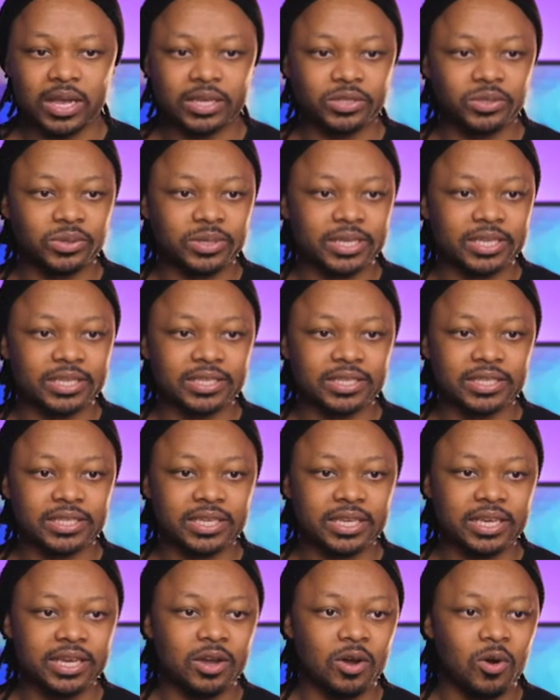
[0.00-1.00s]
as you can
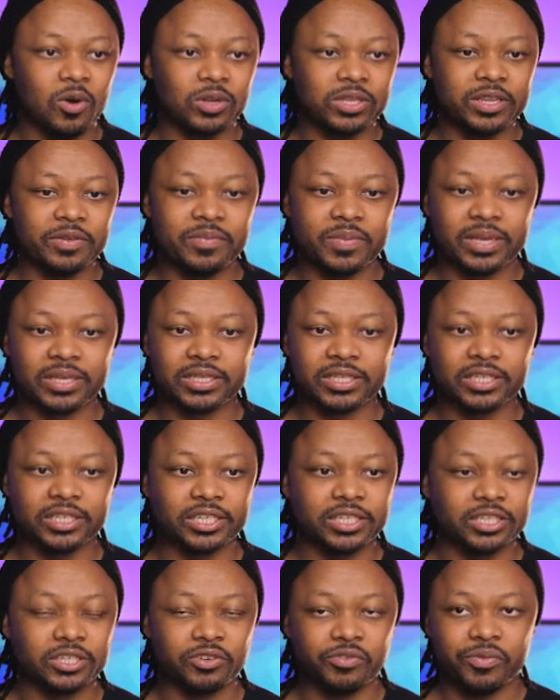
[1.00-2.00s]
see, all the
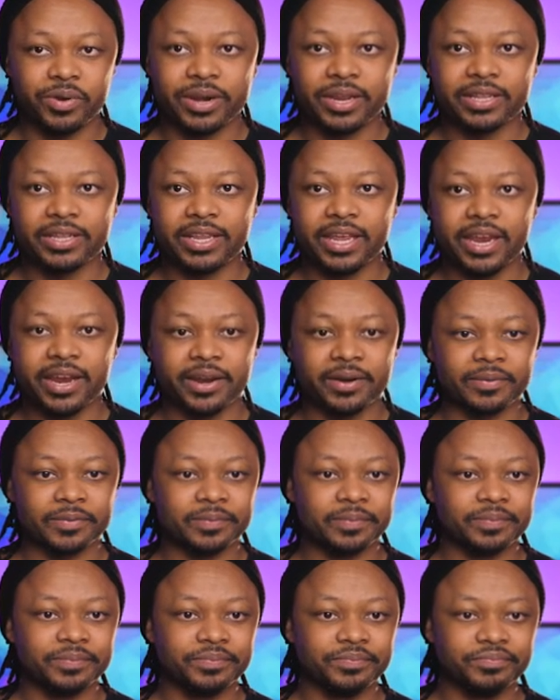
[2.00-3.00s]
messages are already there,
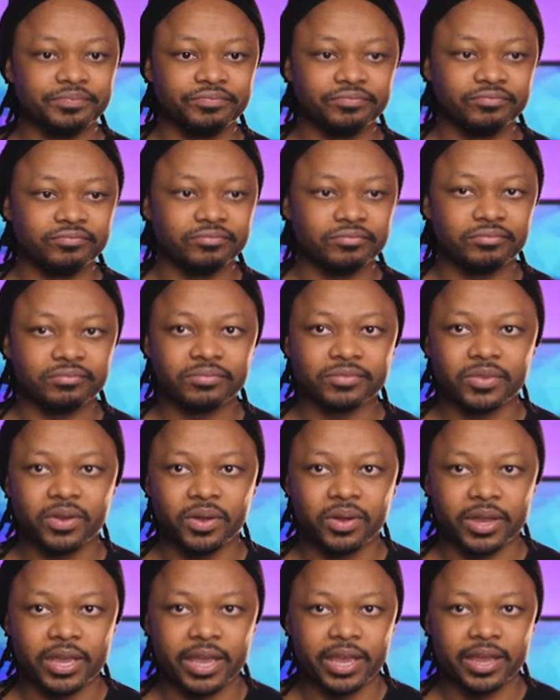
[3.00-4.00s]

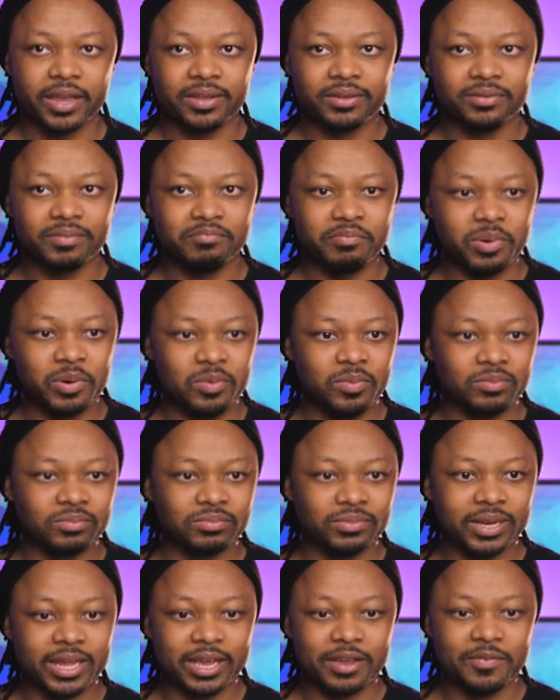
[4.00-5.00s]
okay? Boom,
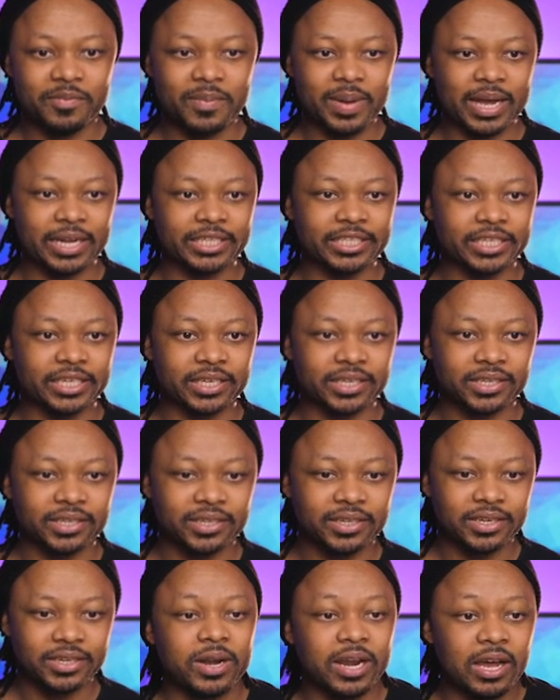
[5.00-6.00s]
like magic.
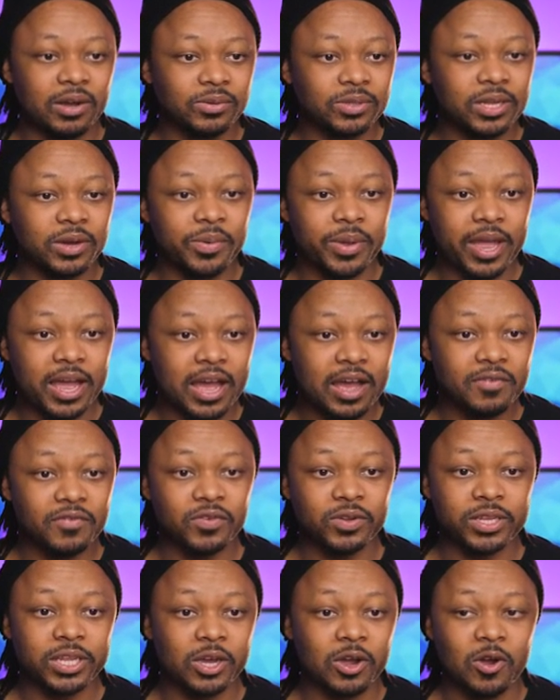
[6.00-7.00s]
Now that we have
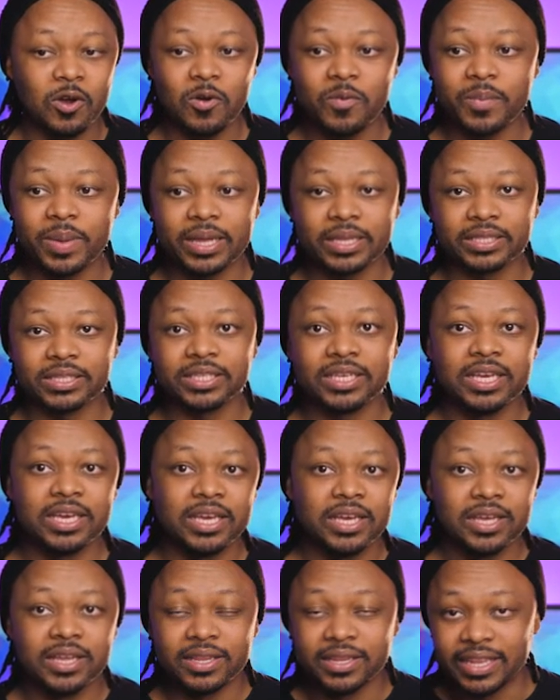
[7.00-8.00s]
all the comments,
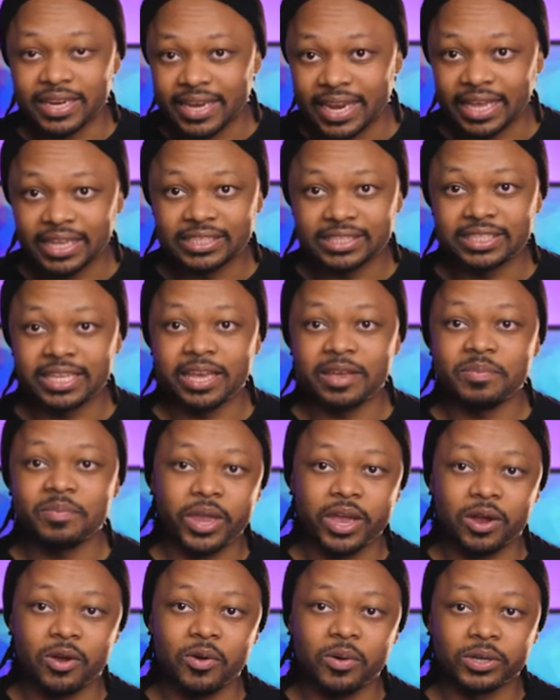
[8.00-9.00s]
the next step, we
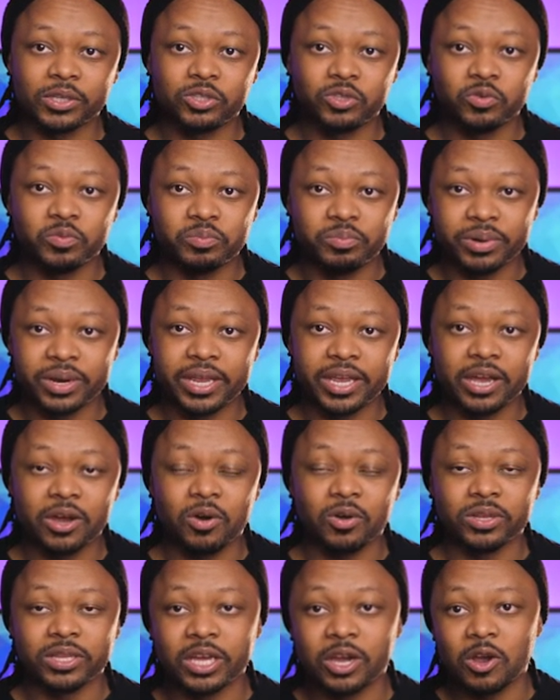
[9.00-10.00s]
are going to bring
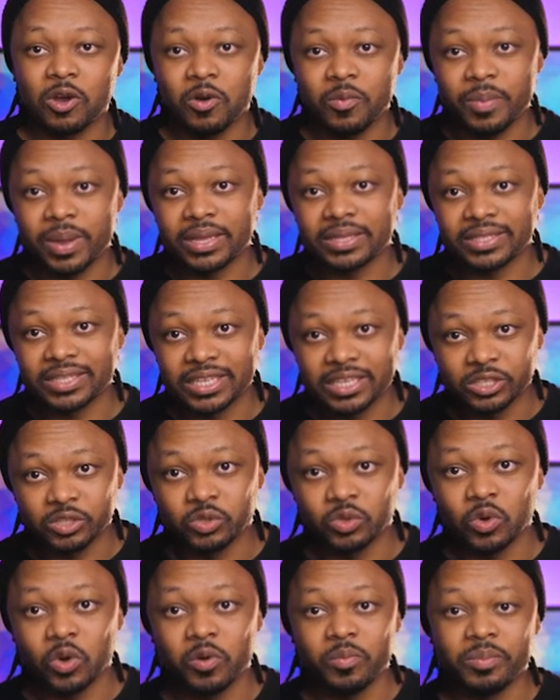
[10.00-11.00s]
all the comments
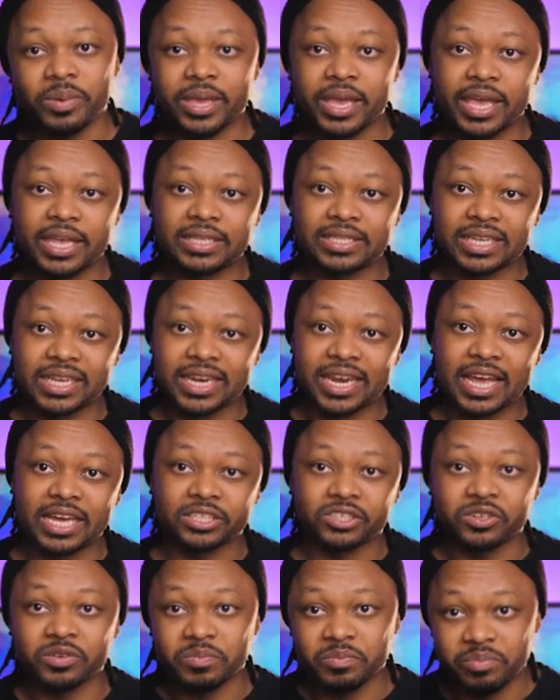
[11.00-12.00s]
into O B S and
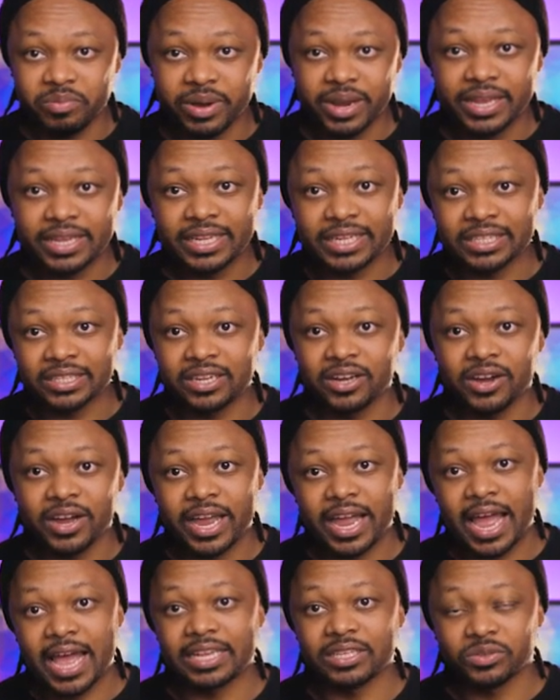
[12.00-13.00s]
actually bring the
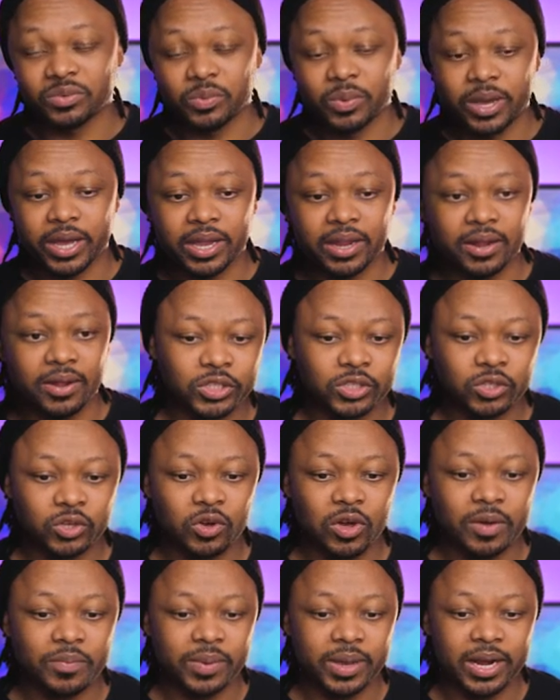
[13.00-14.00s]
doc as well. So I'm